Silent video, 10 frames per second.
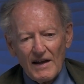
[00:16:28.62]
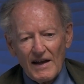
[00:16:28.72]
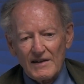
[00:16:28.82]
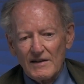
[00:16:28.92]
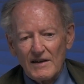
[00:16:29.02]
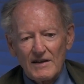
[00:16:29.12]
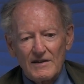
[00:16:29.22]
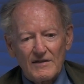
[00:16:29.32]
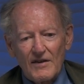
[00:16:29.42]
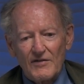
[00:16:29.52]
And
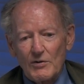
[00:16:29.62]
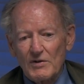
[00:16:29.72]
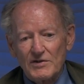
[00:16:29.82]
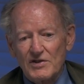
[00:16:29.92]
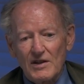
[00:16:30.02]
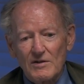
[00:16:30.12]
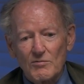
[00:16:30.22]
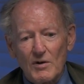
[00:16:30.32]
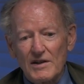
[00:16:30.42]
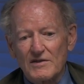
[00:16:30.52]
the result
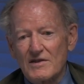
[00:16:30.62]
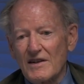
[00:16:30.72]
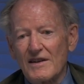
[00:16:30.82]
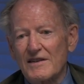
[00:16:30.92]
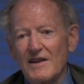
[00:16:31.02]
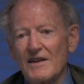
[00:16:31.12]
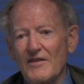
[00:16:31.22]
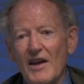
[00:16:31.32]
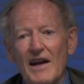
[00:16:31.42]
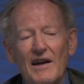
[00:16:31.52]
was that
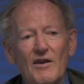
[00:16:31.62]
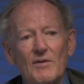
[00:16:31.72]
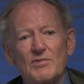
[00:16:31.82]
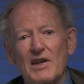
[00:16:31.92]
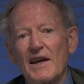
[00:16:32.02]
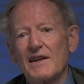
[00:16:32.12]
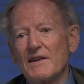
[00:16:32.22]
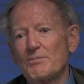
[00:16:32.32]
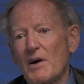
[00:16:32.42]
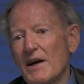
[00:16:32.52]
the Arabs had
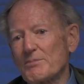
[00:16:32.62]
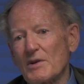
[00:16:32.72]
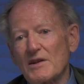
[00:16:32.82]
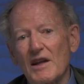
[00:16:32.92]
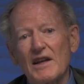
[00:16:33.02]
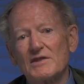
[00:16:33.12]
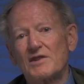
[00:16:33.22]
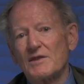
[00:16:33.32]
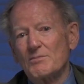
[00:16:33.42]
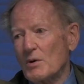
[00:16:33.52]
a
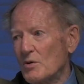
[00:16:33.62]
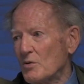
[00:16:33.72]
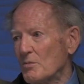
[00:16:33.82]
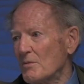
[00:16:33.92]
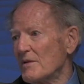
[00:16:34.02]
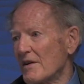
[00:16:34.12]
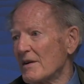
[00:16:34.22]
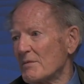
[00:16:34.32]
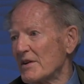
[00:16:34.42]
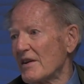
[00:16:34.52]
population boom. I
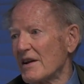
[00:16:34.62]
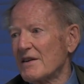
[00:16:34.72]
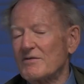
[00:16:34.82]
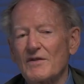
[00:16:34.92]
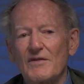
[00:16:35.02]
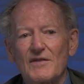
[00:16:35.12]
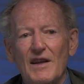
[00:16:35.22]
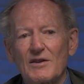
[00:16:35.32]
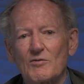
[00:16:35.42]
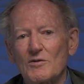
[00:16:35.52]
mean, they
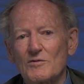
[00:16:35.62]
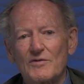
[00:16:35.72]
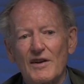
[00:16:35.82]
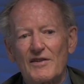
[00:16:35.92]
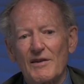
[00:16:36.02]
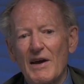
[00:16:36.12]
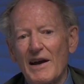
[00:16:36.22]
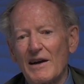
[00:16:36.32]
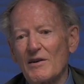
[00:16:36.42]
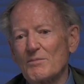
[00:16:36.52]
grew. The
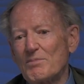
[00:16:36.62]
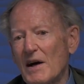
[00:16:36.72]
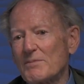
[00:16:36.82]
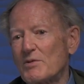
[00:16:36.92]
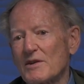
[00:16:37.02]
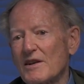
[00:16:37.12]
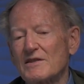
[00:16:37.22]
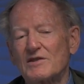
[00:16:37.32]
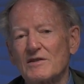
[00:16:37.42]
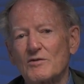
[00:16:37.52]
Arab
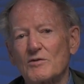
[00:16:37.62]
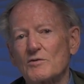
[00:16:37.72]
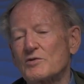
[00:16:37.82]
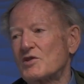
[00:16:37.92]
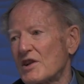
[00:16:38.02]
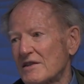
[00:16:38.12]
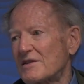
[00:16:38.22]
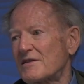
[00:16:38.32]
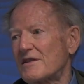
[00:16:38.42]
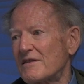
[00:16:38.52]
population grew
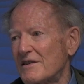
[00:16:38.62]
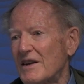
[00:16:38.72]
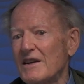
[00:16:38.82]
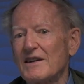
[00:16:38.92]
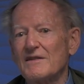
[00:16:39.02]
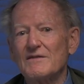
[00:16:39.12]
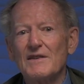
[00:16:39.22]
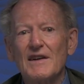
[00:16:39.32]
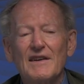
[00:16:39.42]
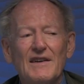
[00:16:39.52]

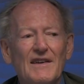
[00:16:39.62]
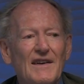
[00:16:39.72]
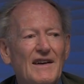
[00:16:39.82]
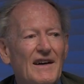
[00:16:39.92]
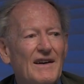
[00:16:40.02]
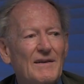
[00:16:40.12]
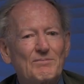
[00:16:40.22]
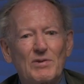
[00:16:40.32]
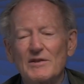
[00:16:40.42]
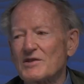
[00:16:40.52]

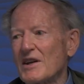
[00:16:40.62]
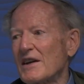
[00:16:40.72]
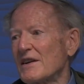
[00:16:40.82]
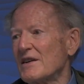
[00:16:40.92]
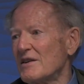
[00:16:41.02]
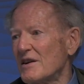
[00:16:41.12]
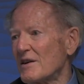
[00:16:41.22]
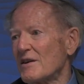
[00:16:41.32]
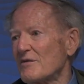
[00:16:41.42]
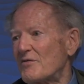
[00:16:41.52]
16% a
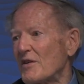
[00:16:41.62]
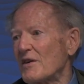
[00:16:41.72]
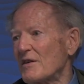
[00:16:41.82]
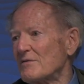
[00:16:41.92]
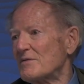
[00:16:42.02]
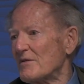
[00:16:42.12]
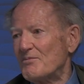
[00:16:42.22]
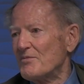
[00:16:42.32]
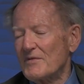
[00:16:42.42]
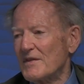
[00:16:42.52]
year for
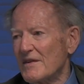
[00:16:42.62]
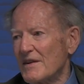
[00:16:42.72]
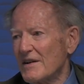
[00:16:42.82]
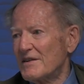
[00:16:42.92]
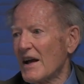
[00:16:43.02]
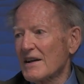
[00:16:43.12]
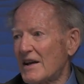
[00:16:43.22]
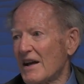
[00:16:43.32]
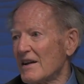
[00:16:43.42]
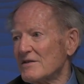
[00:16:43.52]

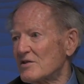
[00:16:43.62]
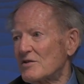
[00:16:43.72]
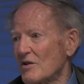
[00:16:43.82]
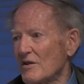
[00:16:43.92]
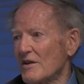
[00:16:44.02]
decades